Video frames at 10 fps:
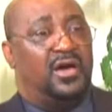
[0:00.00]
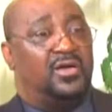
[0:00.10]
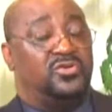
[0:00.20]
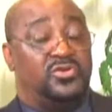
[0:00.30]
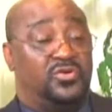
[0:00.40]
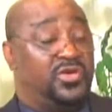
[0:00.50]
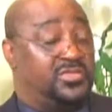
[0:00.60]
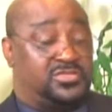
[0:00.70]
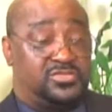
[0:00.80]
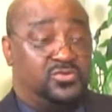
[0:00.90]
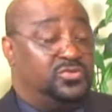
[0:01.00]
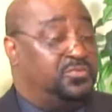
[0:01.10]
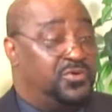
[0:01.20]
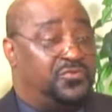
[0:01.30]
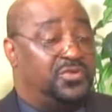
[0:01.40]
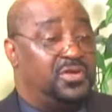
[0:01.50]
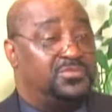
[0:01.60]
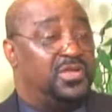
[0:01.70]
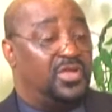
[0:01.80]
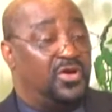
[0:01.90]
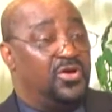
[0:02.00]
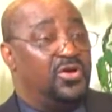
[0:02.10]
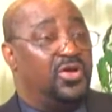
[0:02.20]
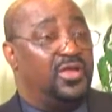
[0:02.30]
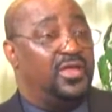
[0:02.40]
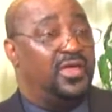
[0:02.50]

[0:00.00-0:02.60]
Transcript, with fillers: you know, it's suitable for them to learn,